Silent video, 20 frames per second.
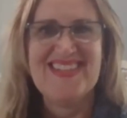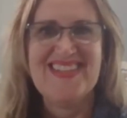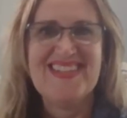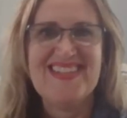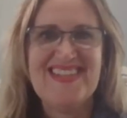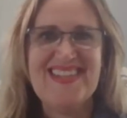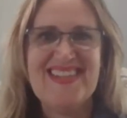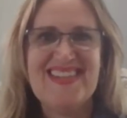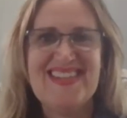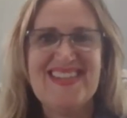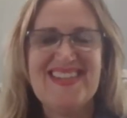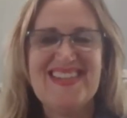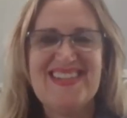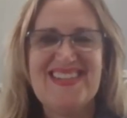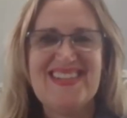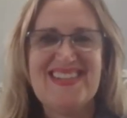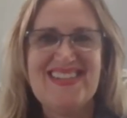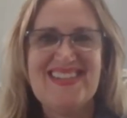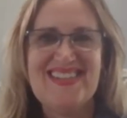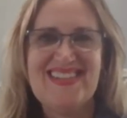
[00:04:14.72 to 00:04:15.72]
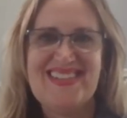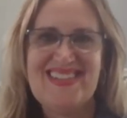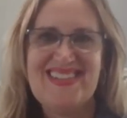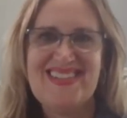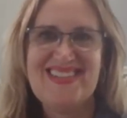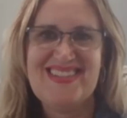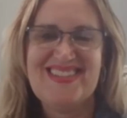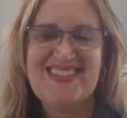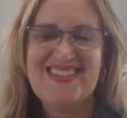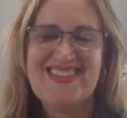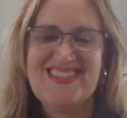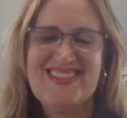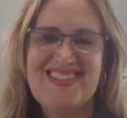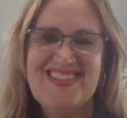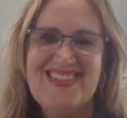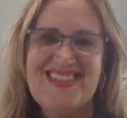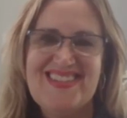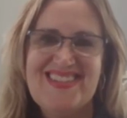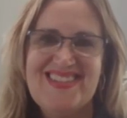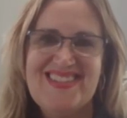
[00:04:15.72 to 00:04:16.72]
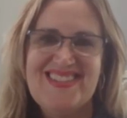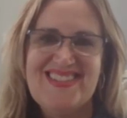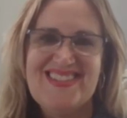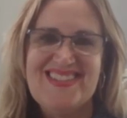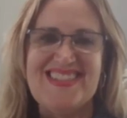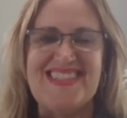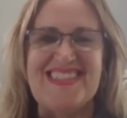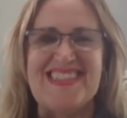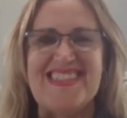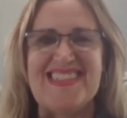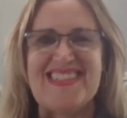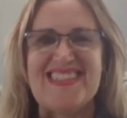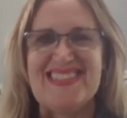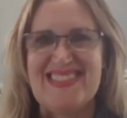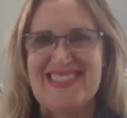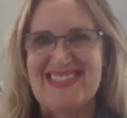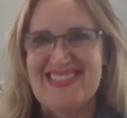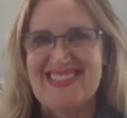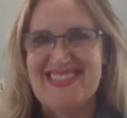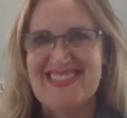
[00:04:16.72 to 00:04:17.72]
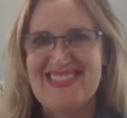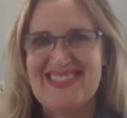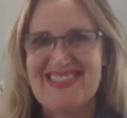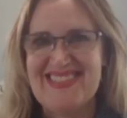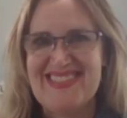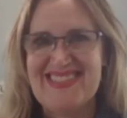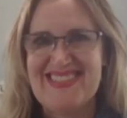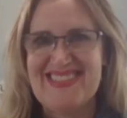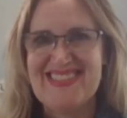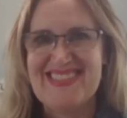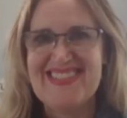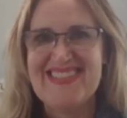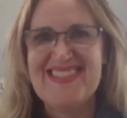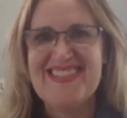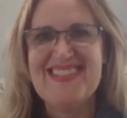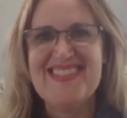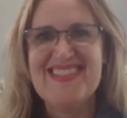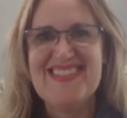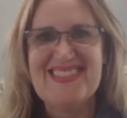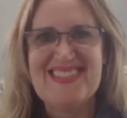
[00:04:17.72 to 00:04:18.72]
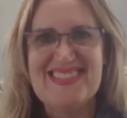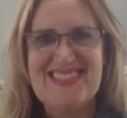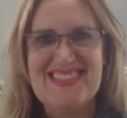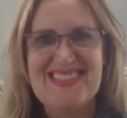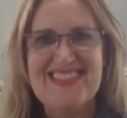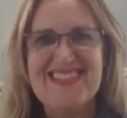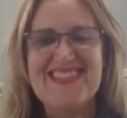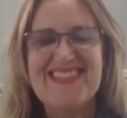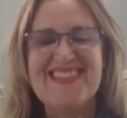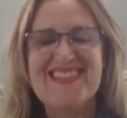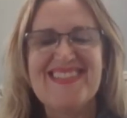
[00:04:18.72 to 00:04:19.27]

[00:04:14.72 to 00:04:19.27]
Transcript: (silent)